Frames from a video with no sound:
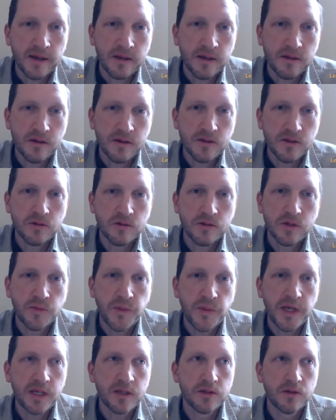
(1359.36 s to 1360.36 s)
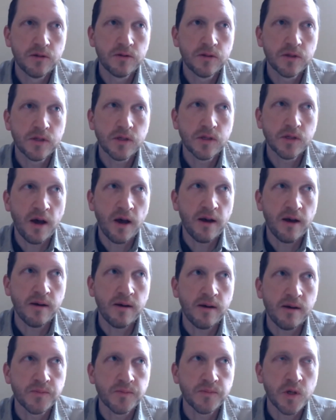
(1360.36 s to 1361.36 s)
can also speak to,
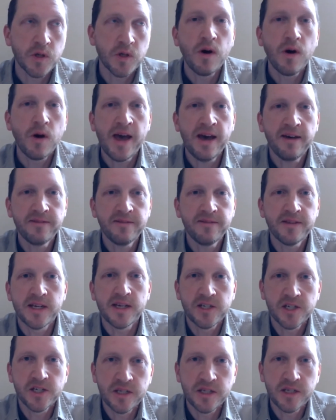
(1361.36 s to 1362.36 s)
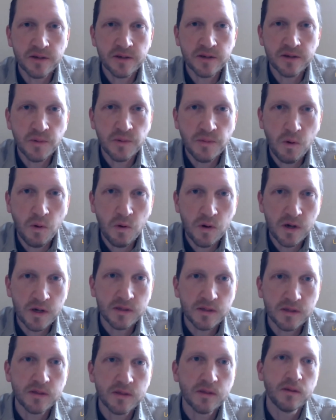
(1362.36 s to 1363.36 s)
so I have the engineering
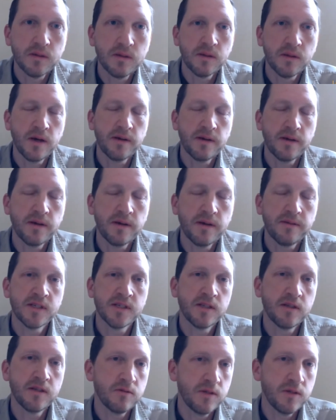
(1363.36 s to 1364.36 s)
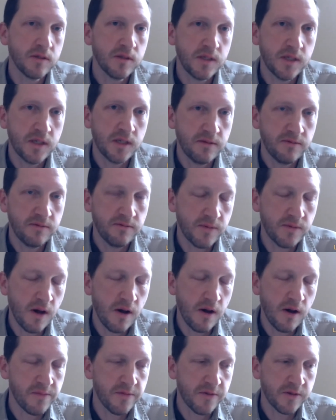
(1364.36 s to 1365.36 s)
report that Fussin O'Neill did
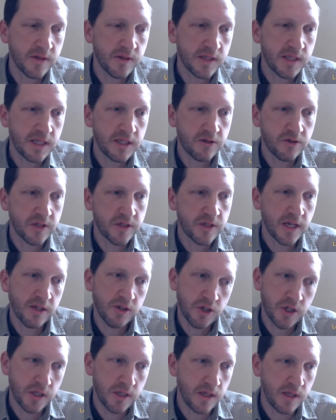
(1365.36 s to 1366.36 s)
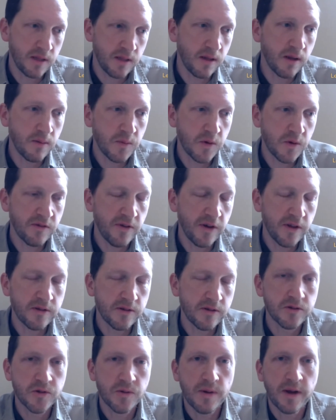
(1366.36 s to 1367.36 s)
for this intersection and a number of
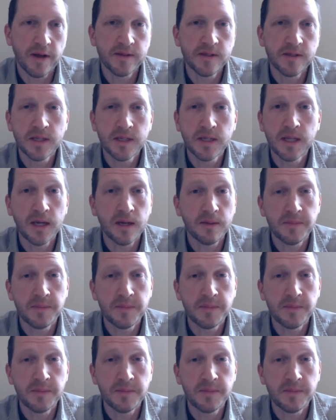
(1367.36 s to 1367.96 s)
others around the city.